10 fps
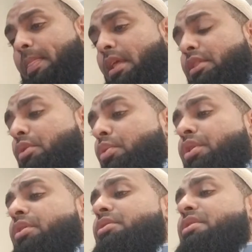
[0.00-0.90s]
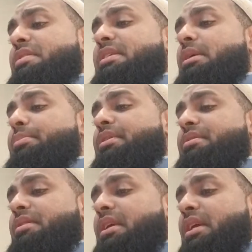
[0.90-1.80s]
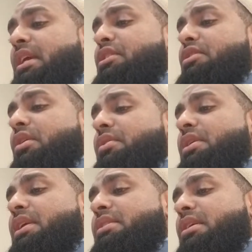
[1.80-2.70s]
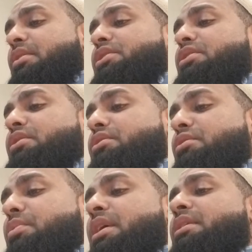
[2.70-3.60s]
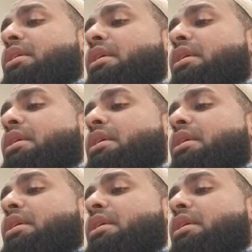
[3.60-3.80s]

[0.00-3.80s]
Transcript: the world seamlessly indoctrinates our children with,